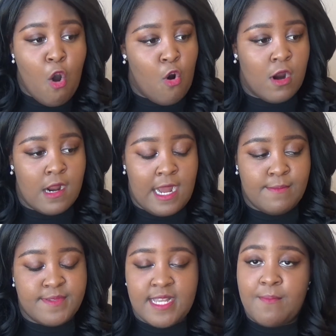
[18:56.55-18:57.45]
or
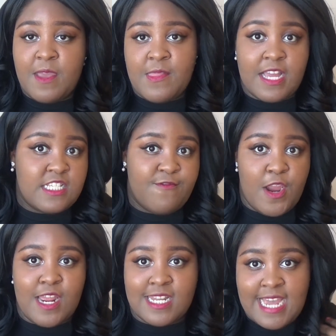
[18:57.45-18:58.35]
something that's
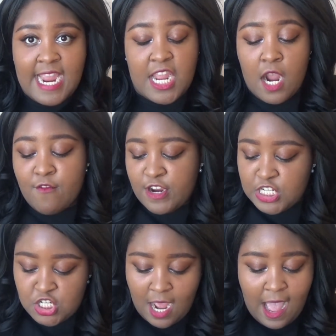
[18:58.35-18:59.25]
very light coverage.